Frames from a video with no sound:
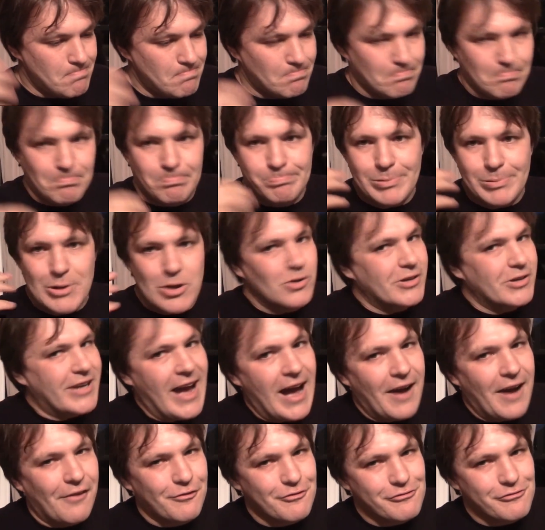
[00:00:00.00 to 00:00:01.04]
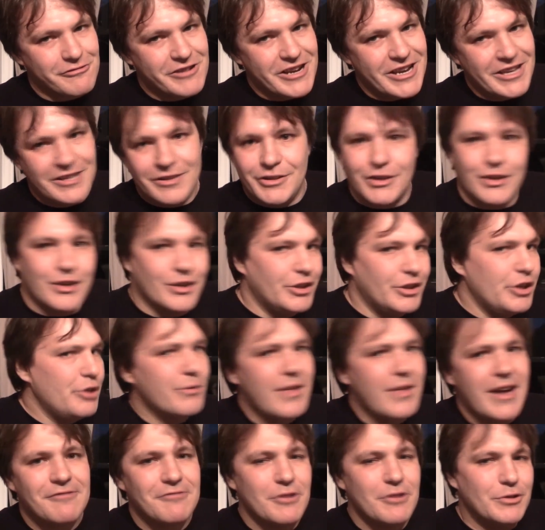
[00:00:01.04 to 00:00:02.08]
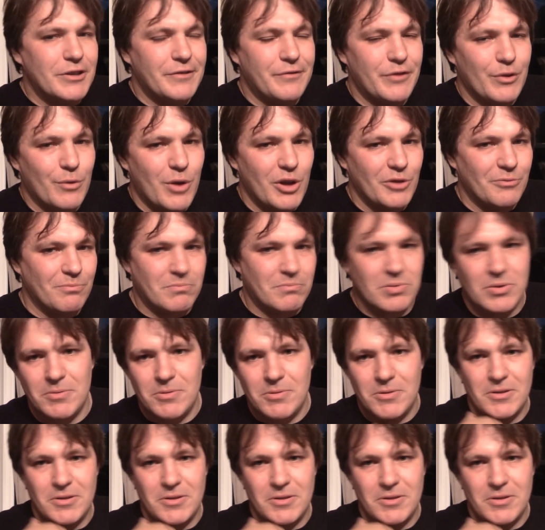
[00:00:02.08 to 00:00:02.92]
block cavalry. You can do that road if you want.